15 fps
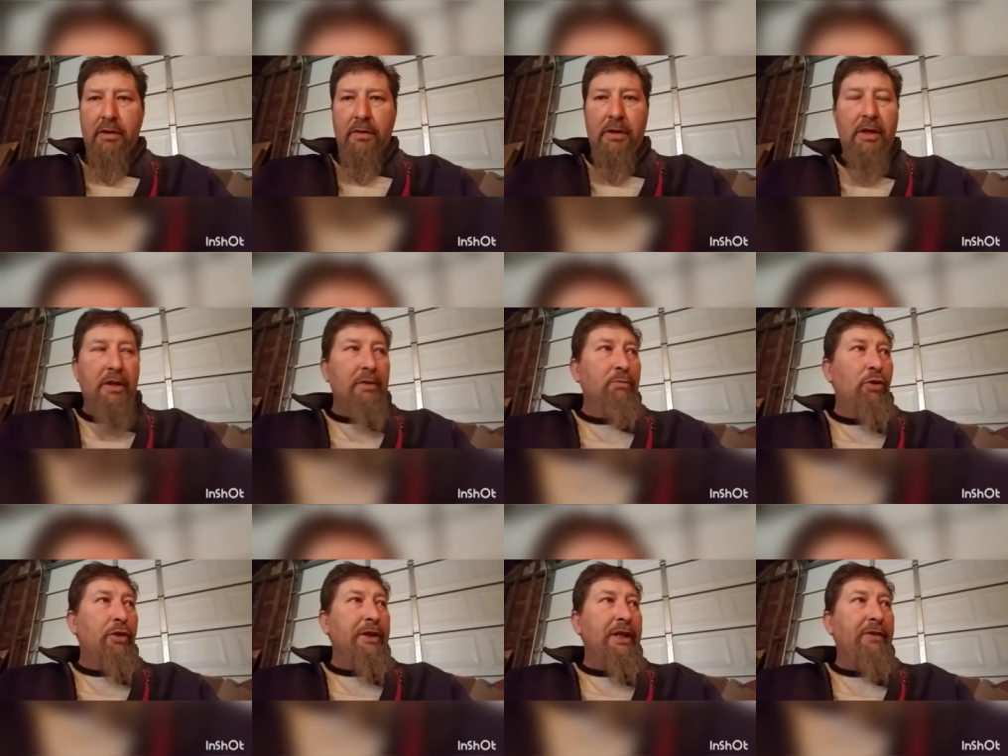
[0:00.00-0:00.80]
Well, good
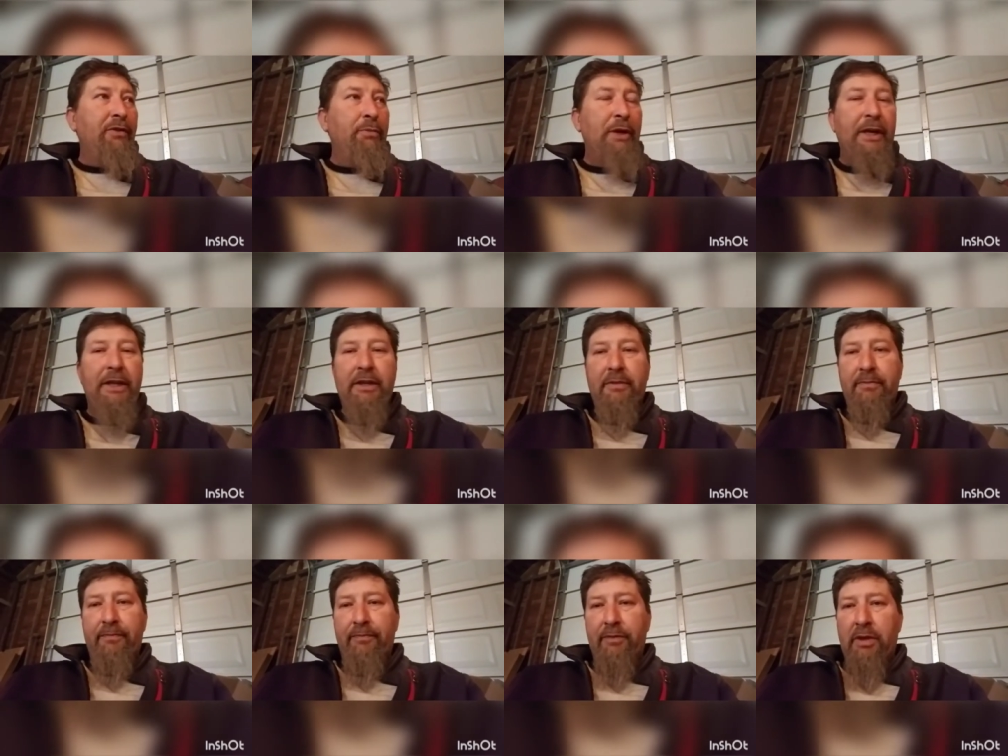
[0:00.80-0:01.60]
morning, everybody.
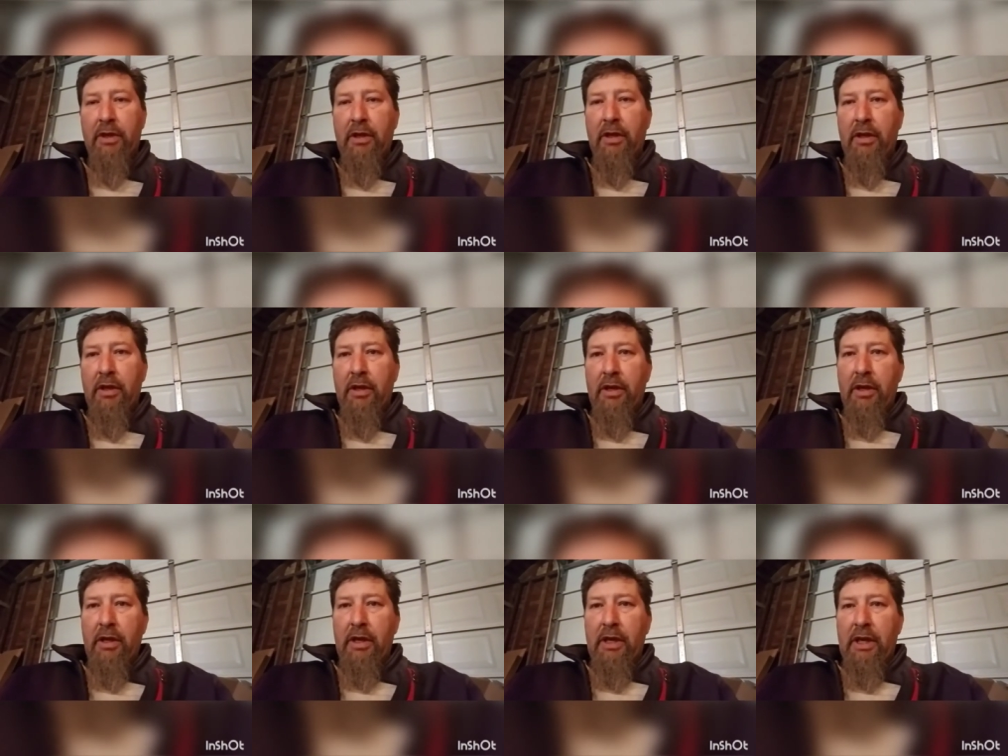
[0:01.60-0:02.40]

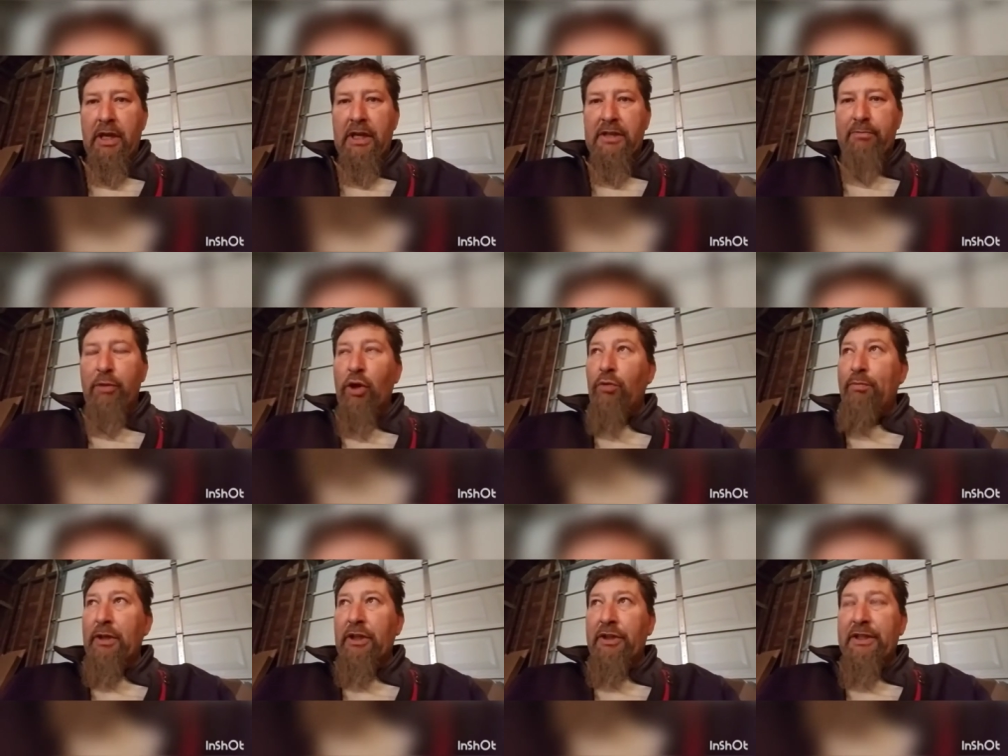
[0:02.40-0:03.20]
It's
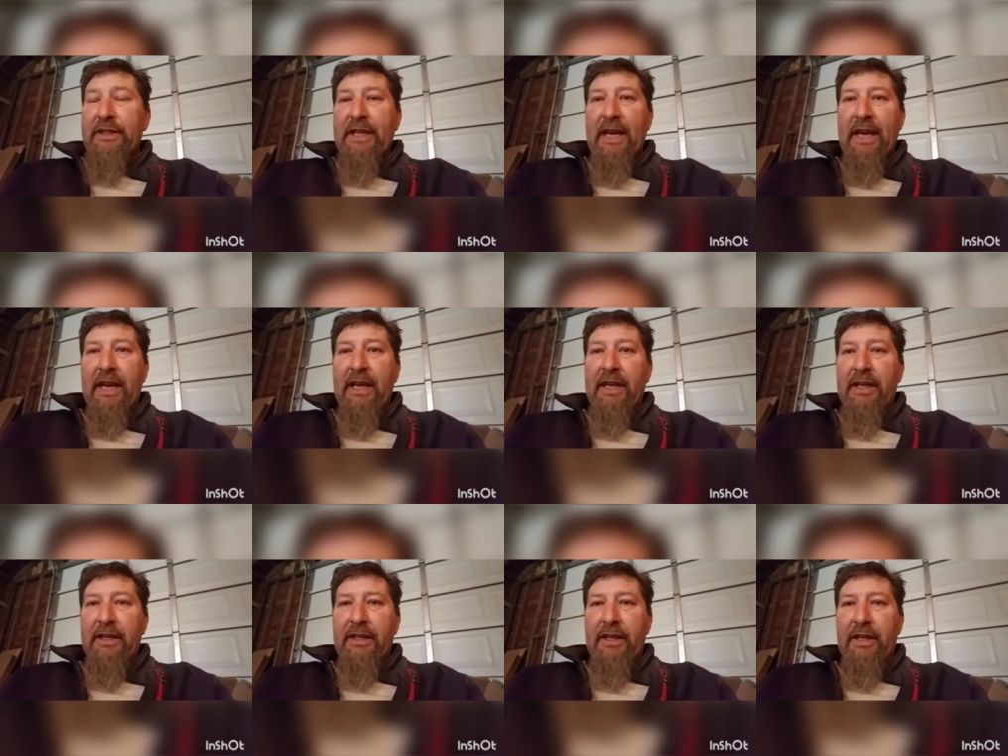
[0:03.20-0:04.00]
boat building day,
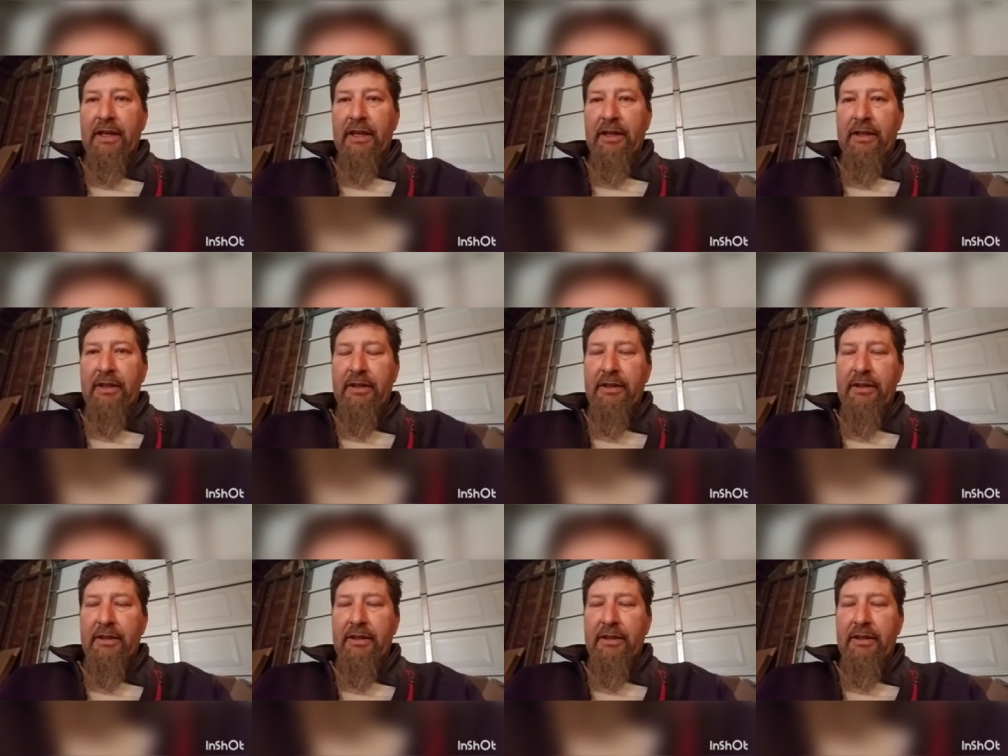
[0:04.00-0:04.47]
and uh,